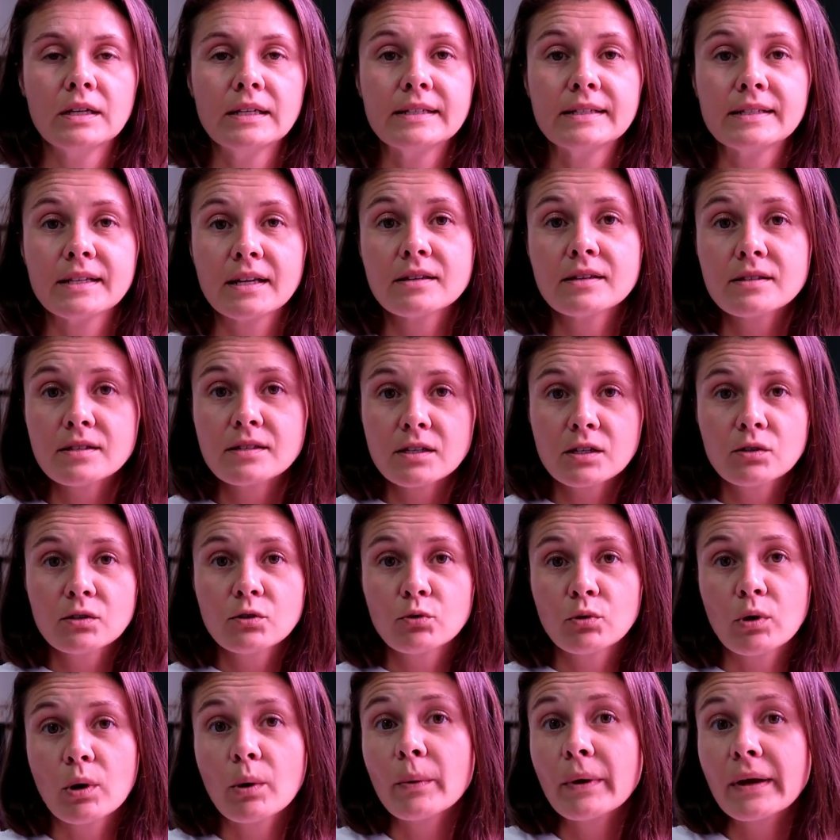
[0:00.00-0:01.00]
Does
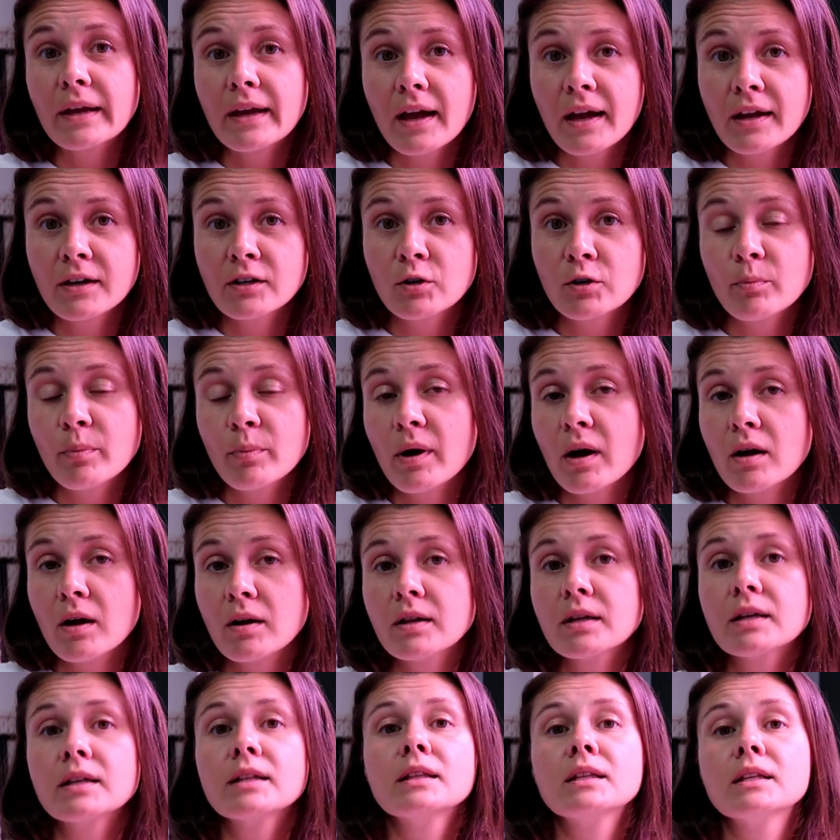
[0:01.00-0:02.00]
growing
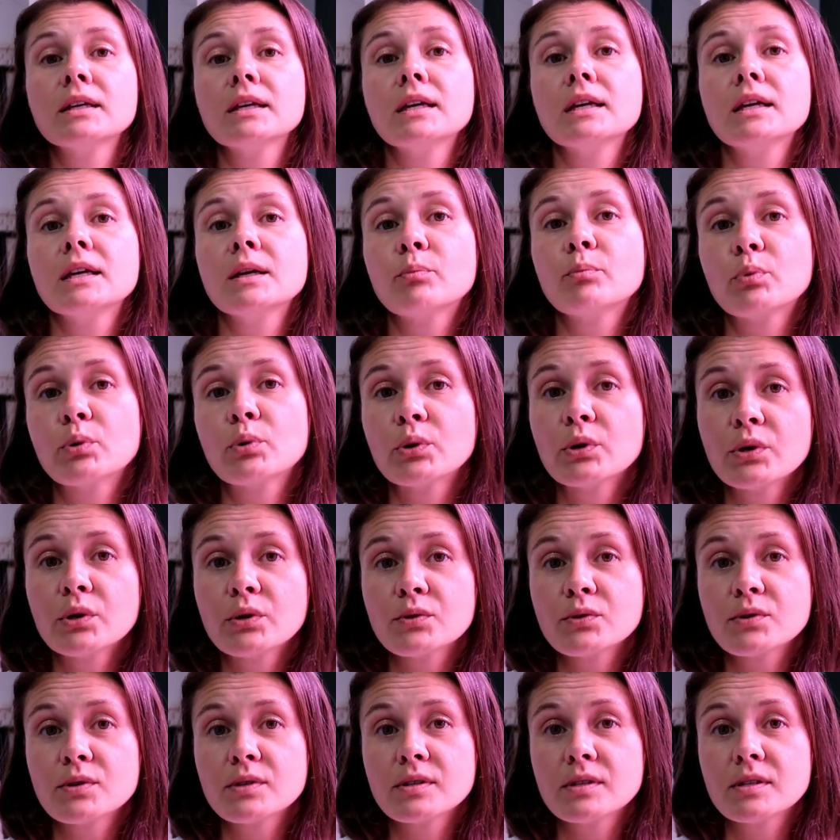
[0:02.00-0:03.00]
hydroponically
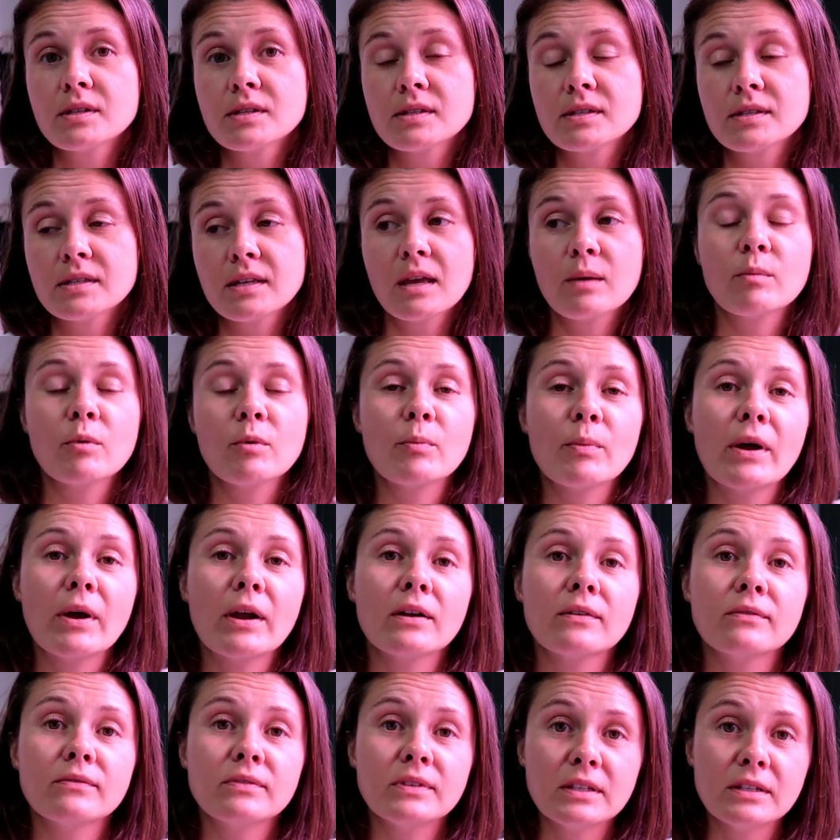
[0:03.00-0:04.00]
produce the same
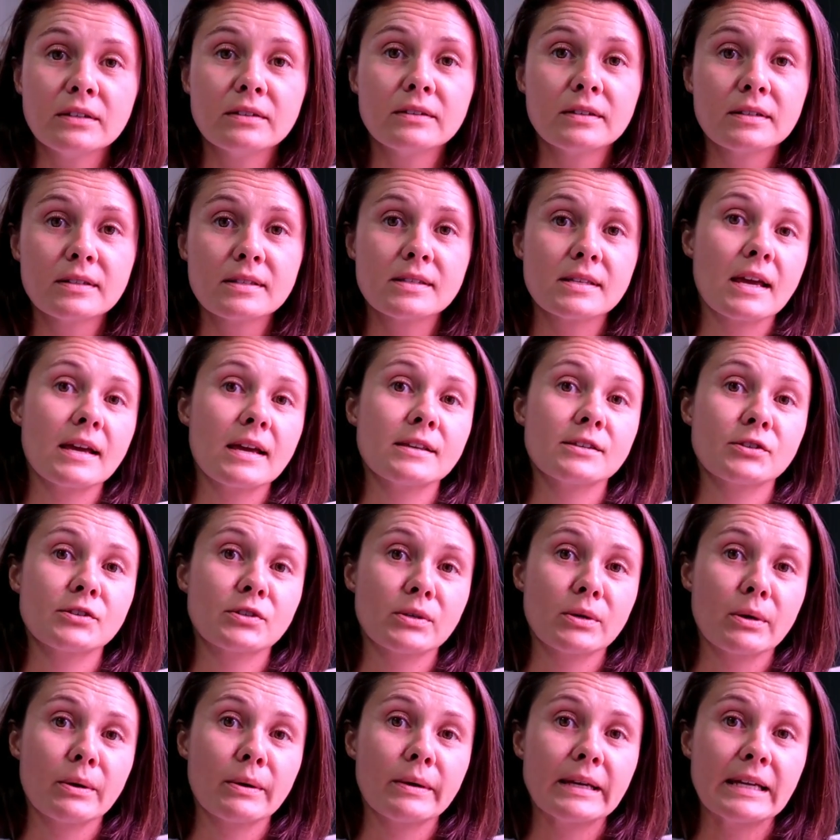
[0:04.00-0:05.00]
amount of yields as
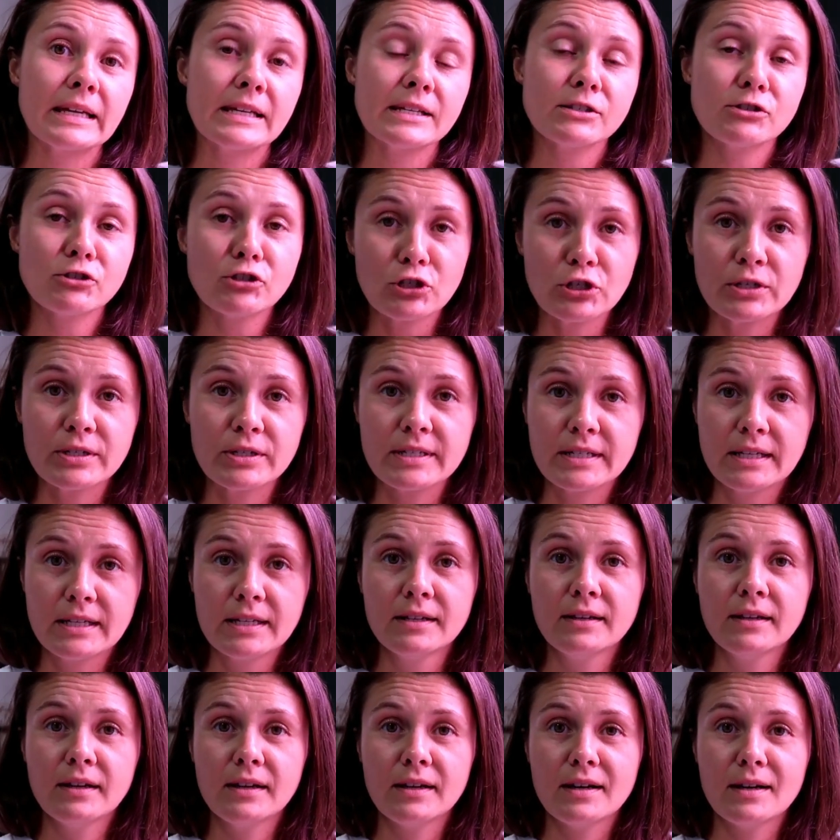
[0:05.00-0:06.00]
growing in dirt?
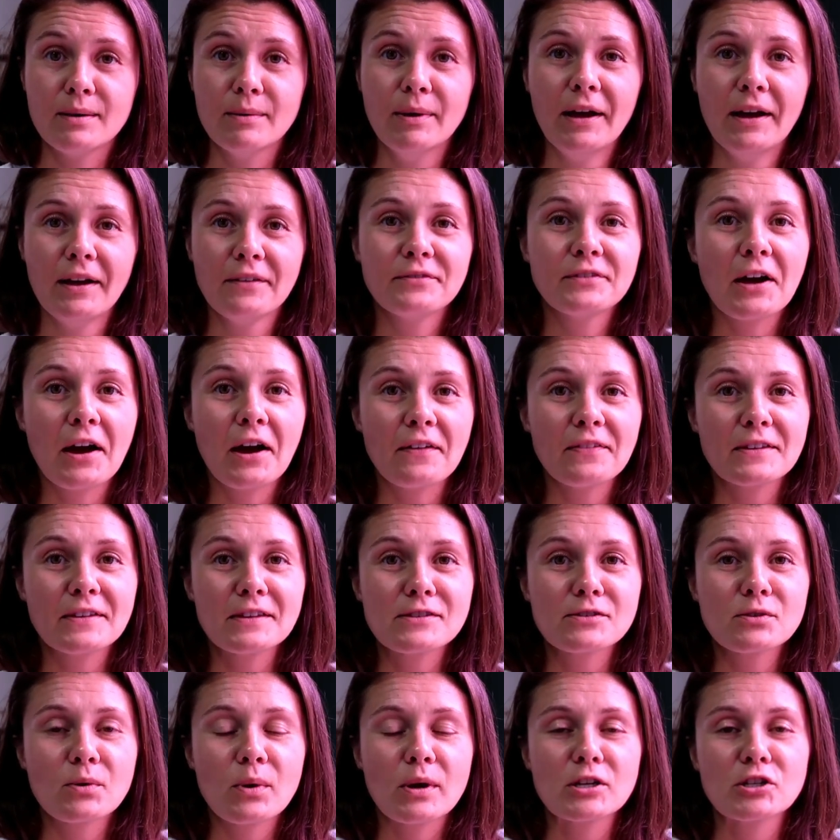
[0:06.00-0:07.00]
I've gotten
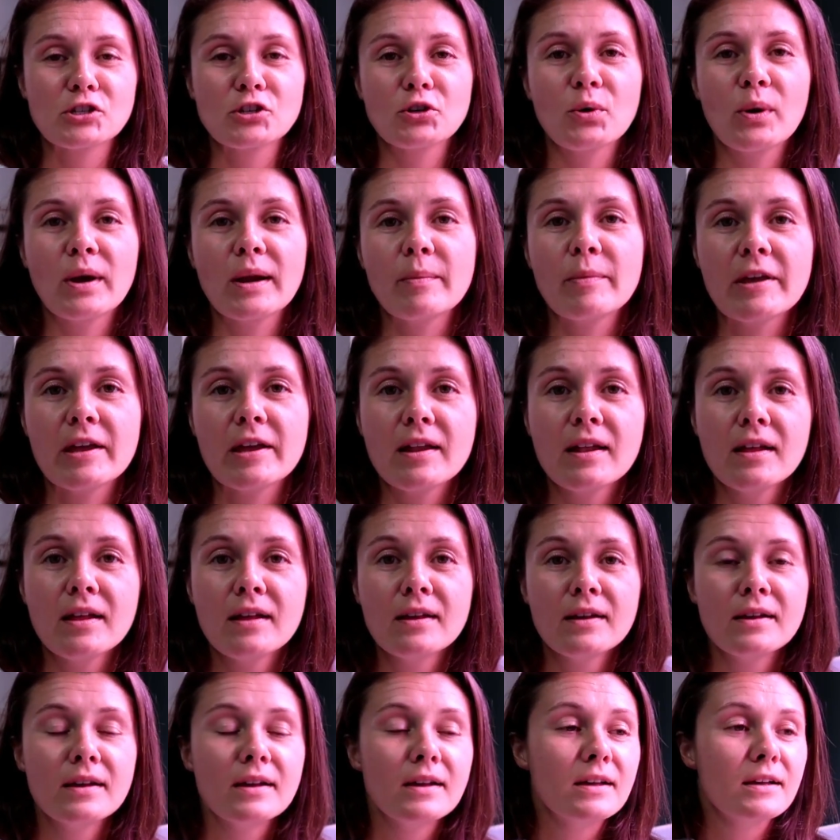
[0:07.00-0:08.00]
this question quite a bit.
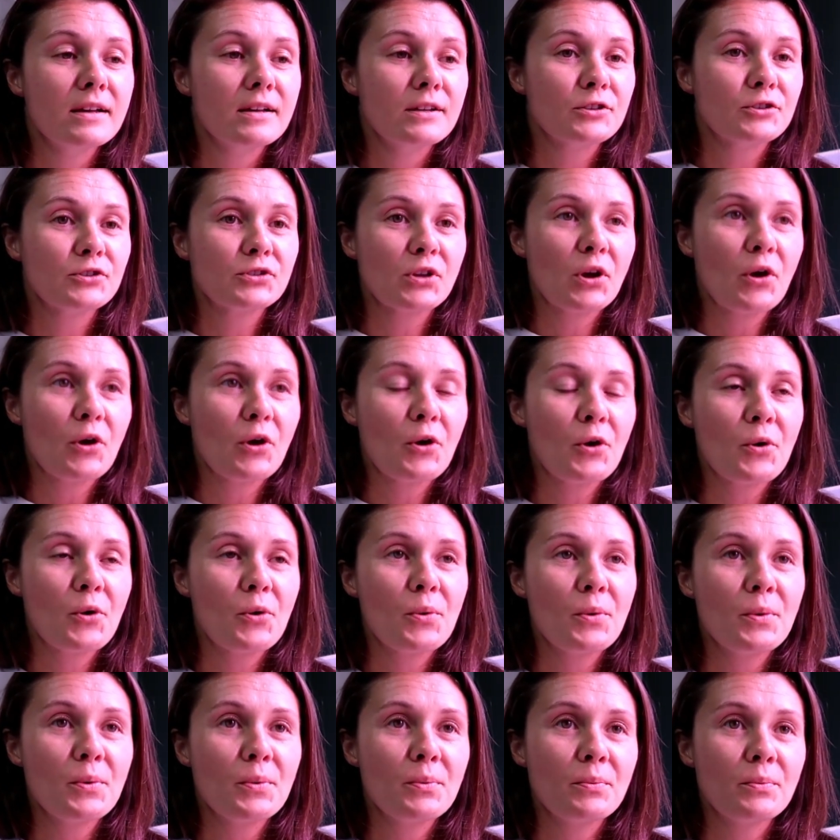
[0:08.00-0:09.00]

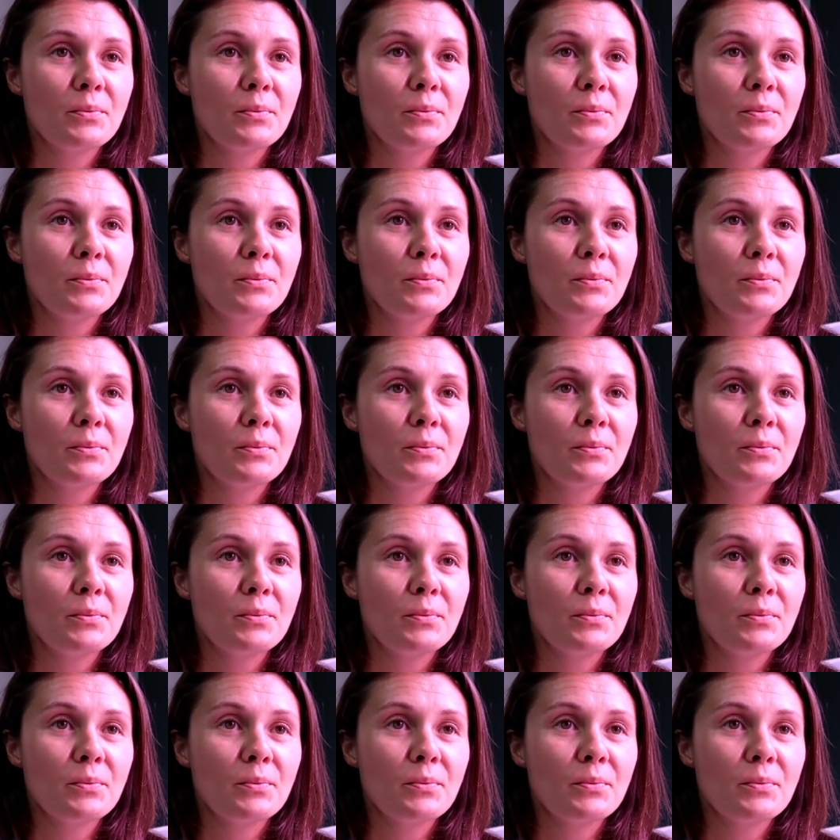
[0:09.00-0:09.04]
So